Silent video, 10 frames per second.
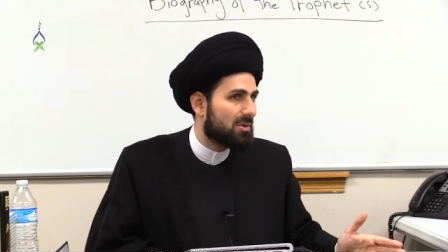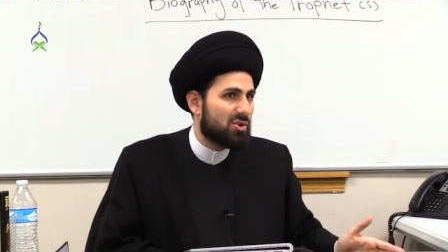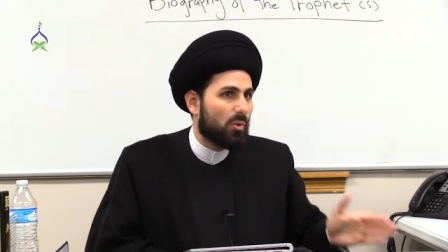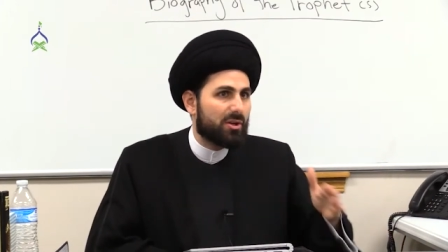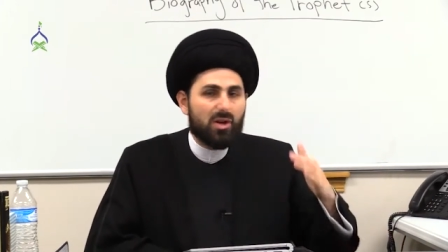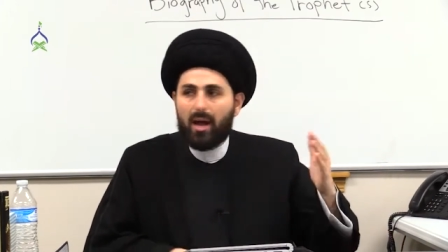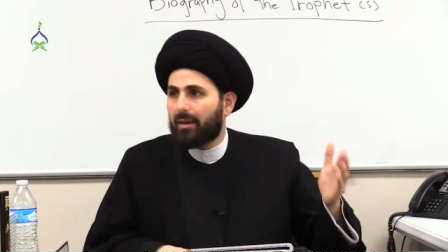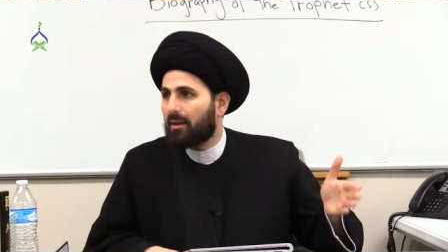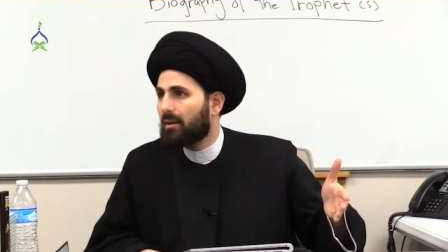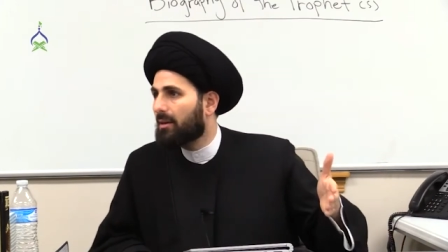So we're
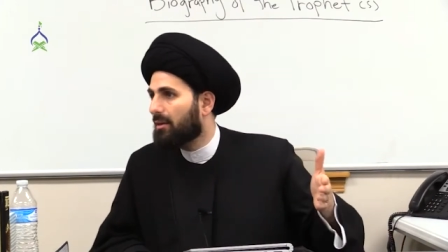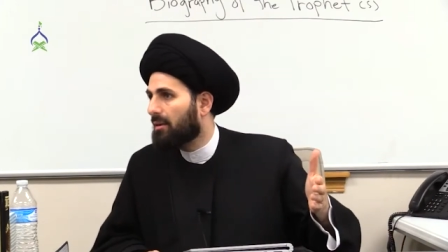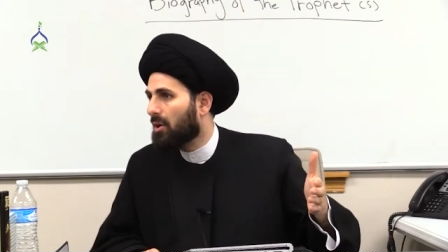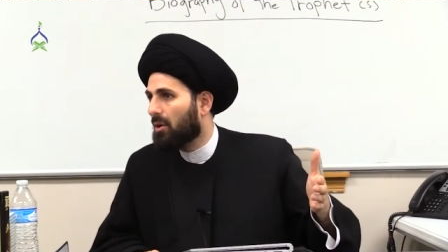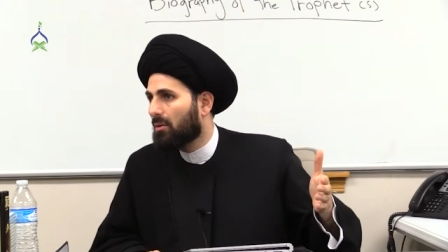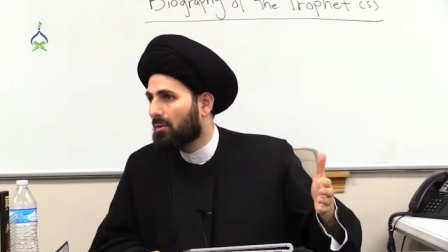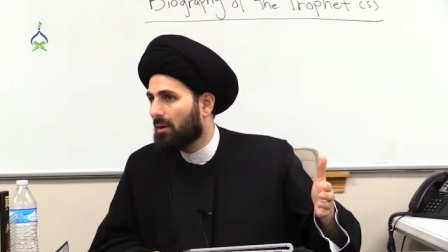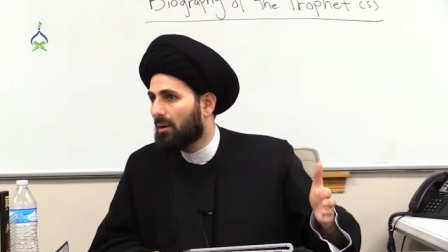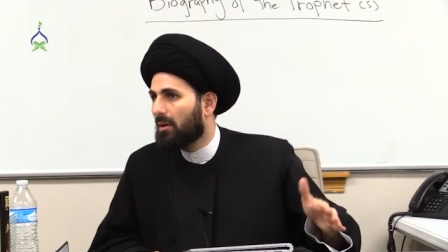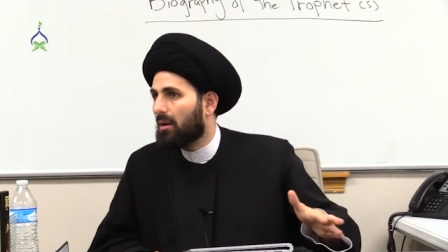talking, you know,
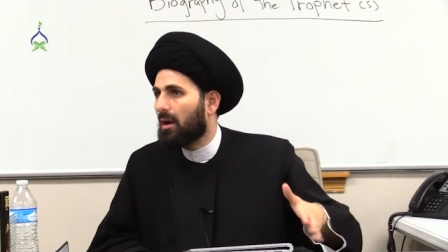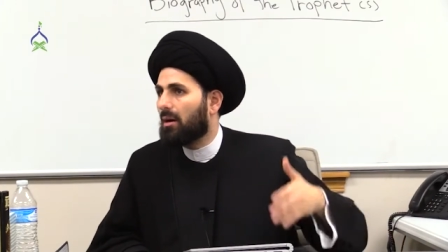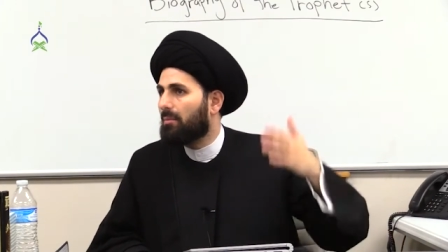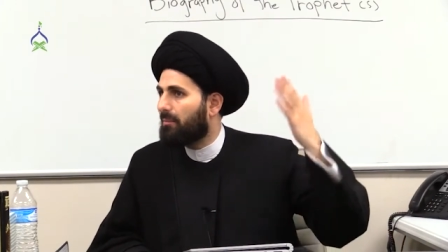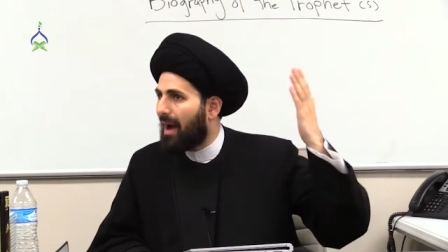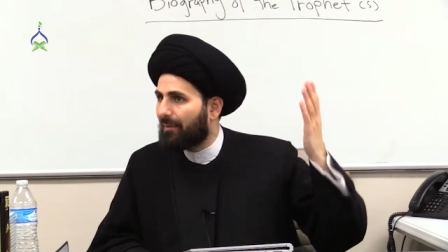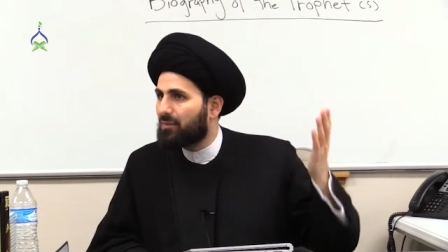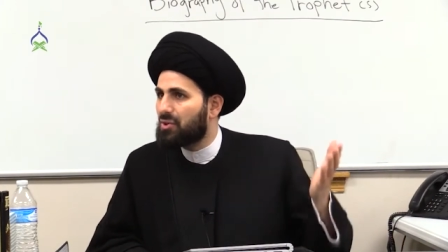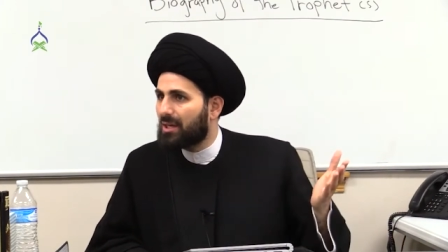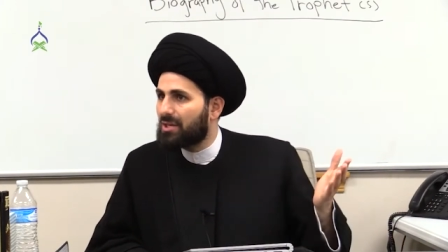uh, five
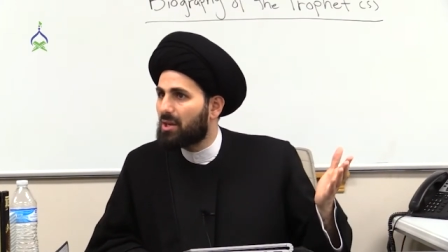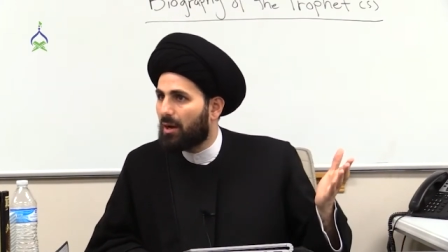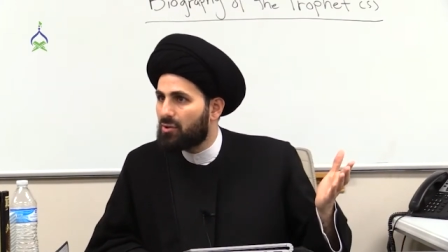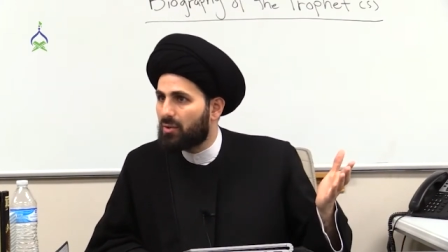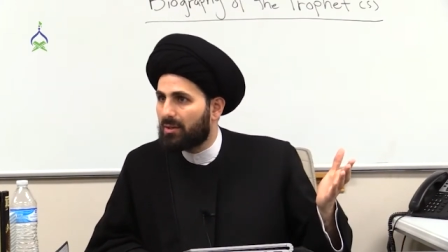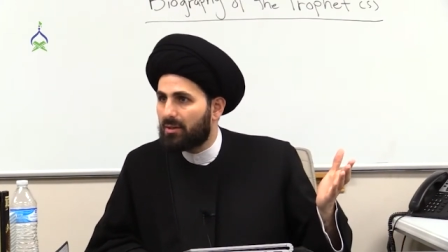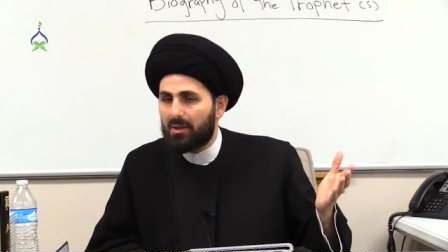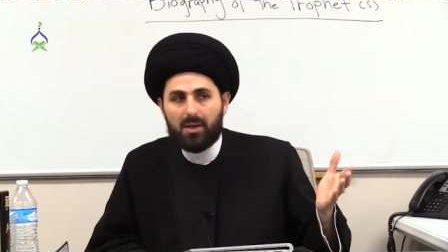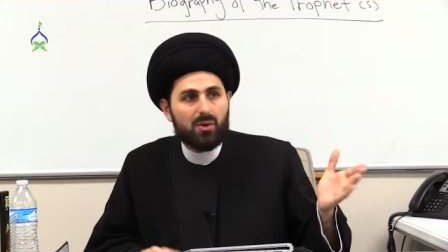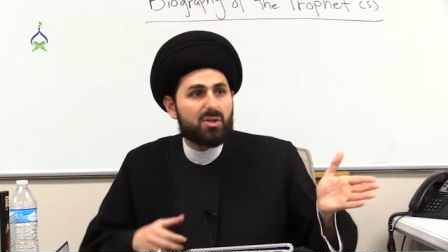to six hundred
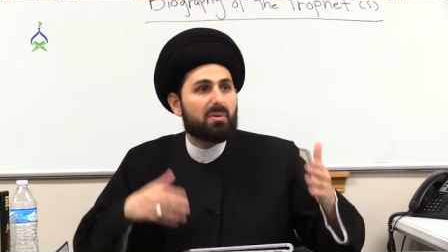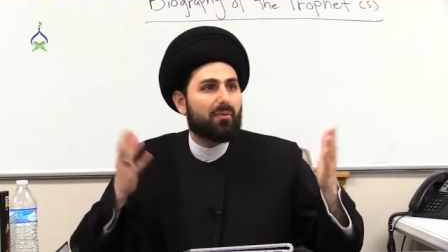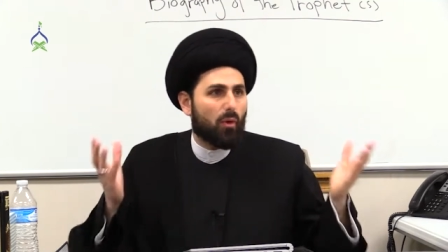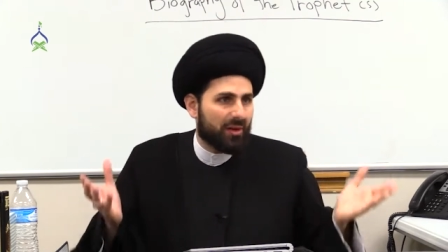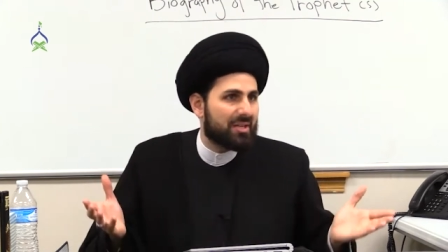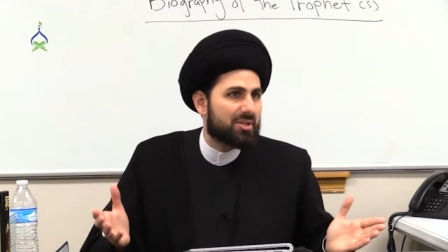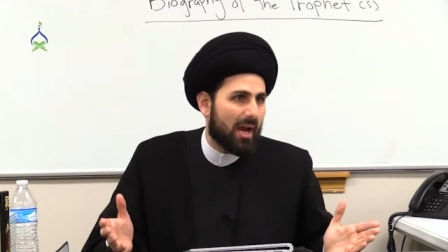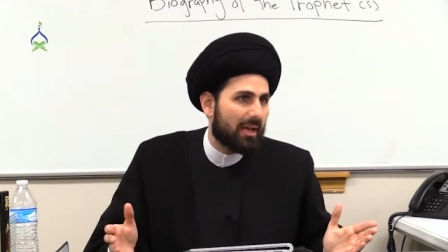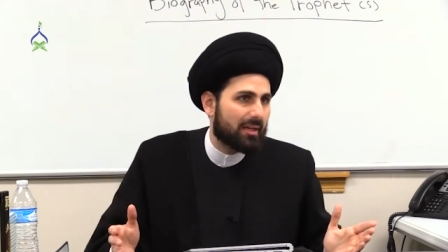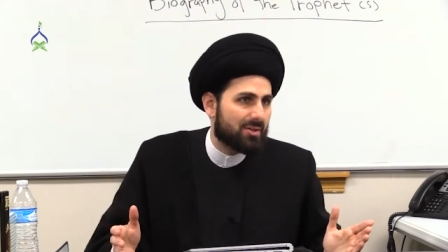years before Isa
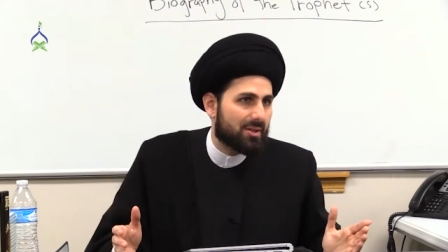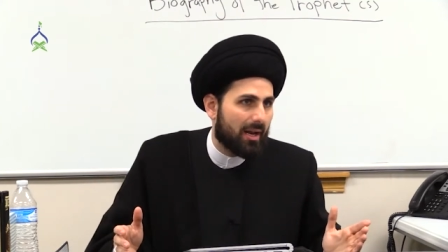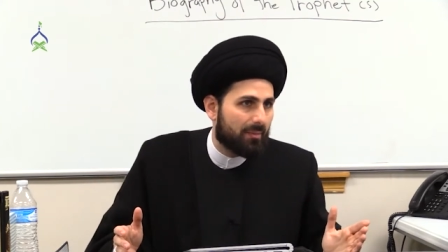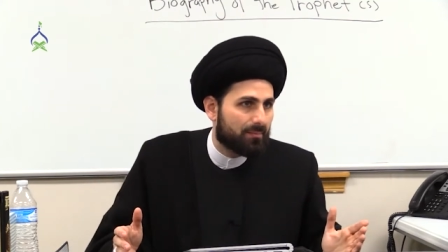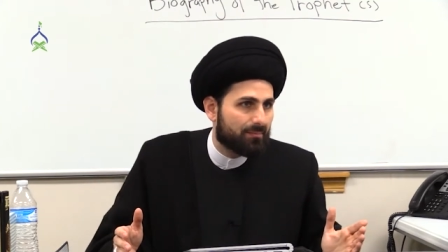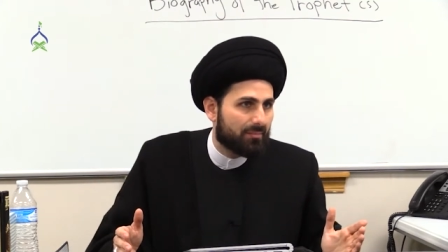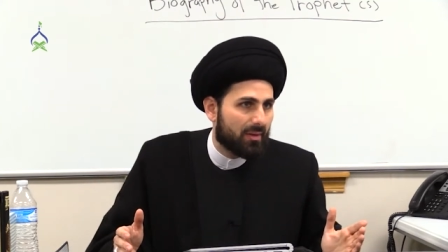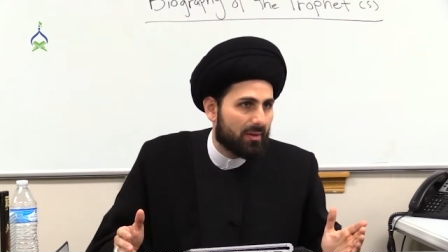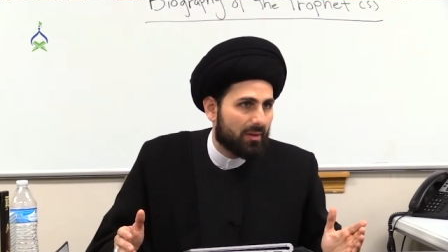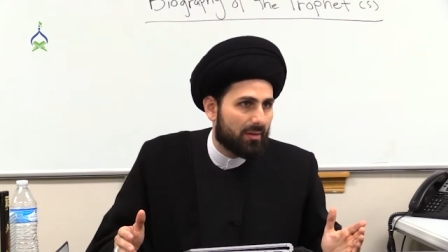alayhi salam.
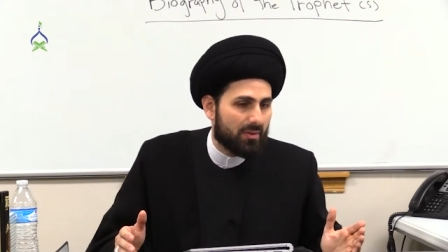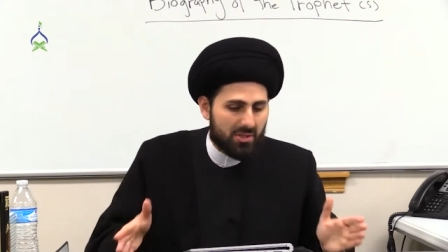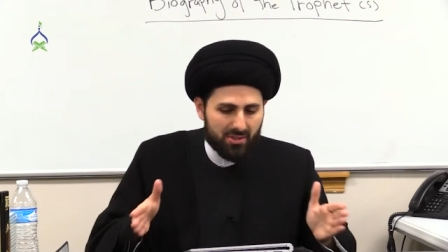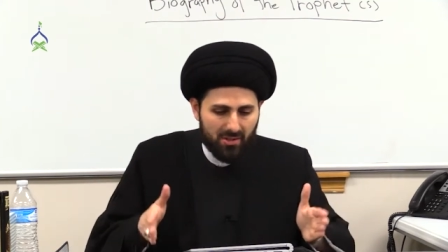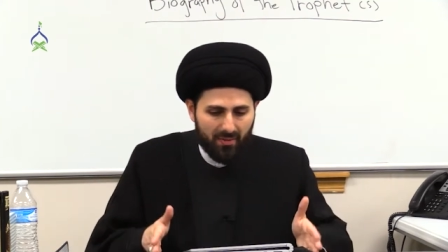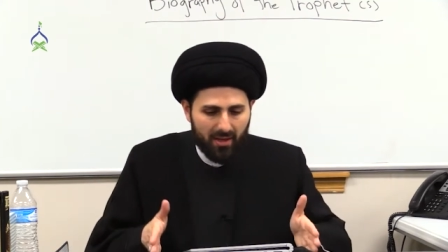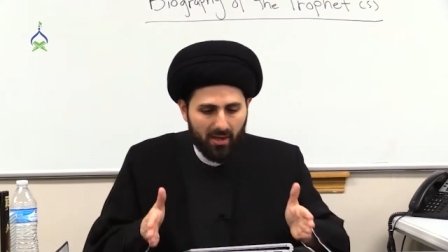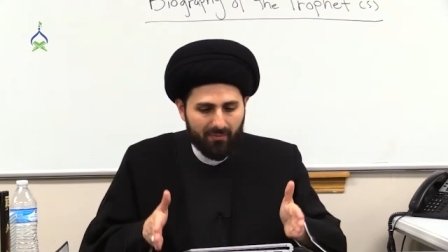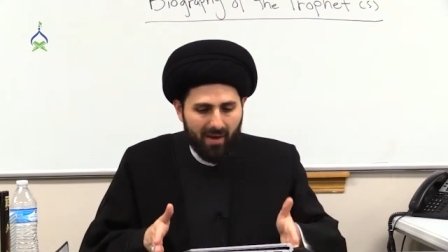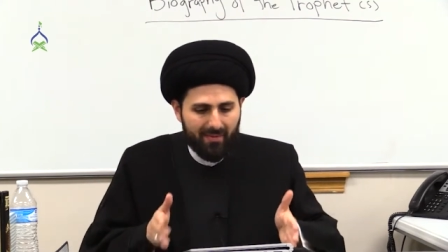This is in the
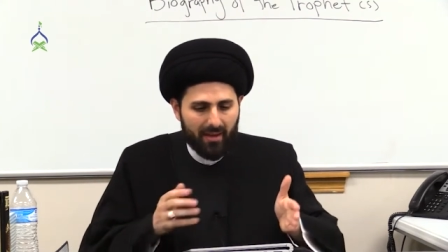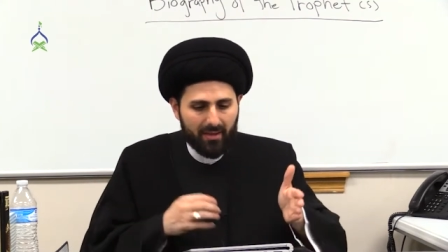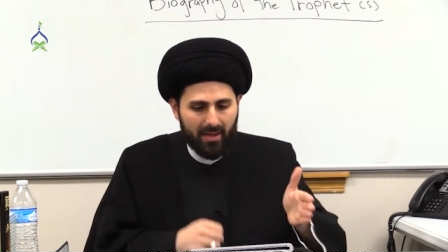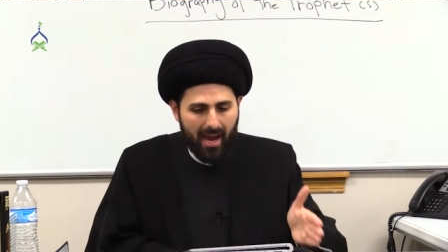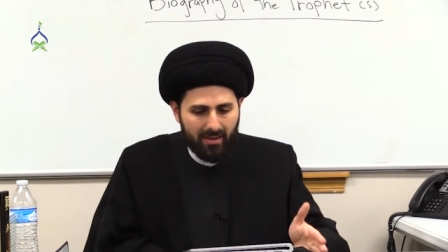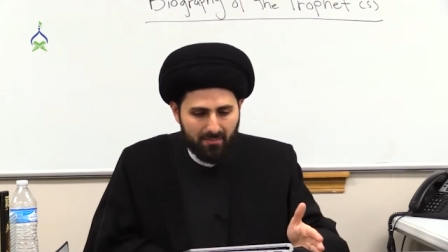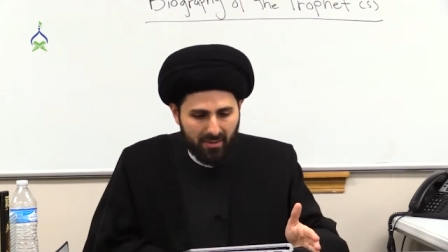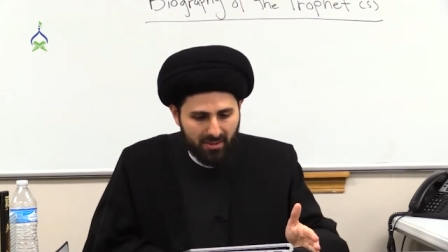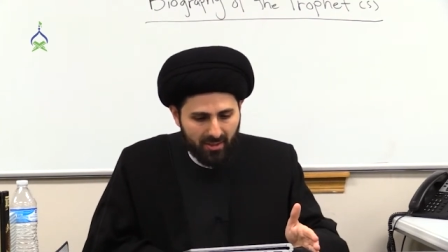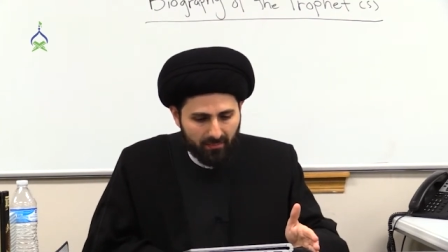year 589
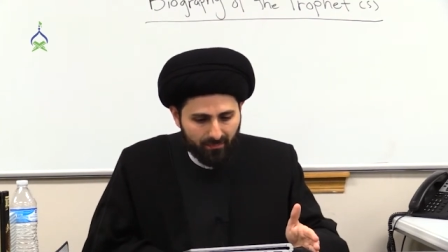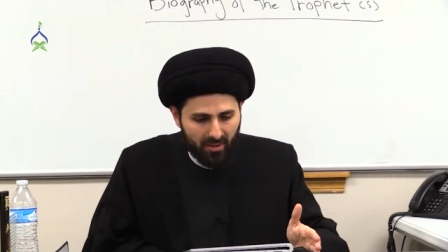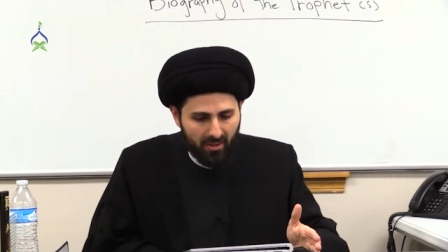BC.